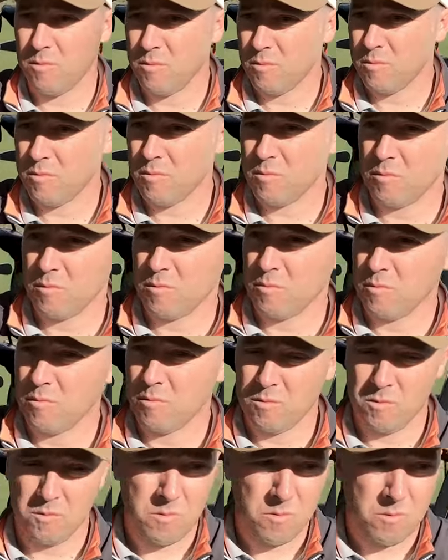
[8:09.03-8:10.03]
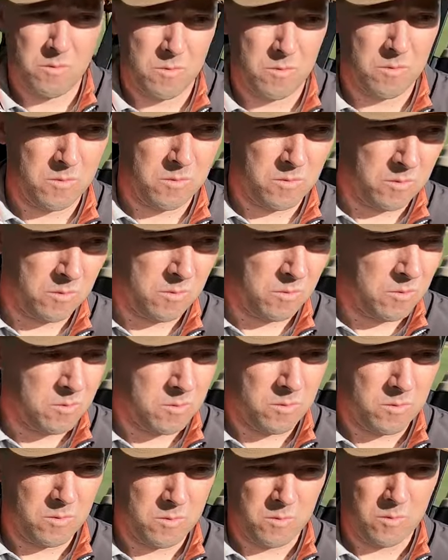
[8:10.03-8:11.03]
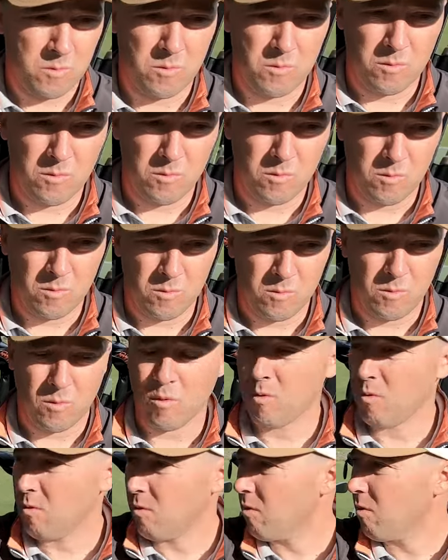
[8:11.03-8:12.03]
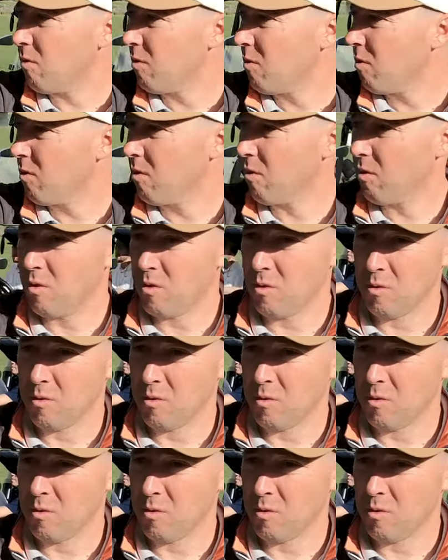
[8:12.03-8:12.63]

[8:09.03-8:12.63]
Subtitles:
This person isn't speaking.